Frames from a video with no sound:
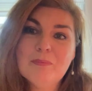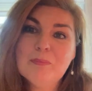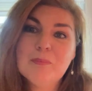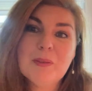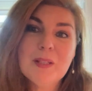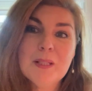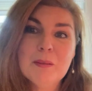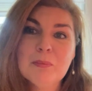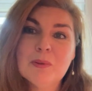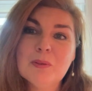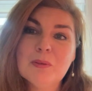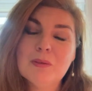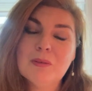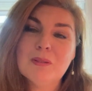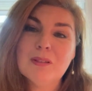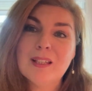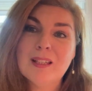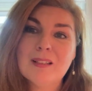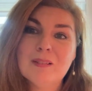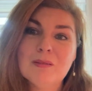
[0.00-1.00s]
people
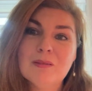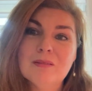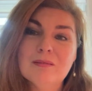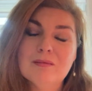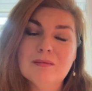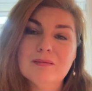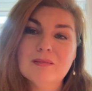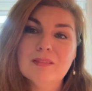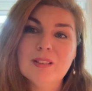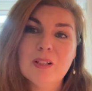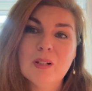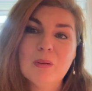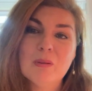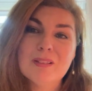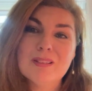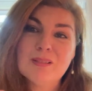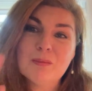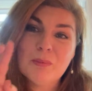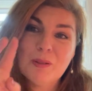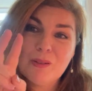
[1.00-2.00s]
in, you know,
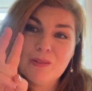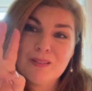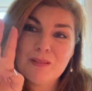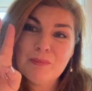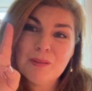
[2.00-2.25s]
it's supposed to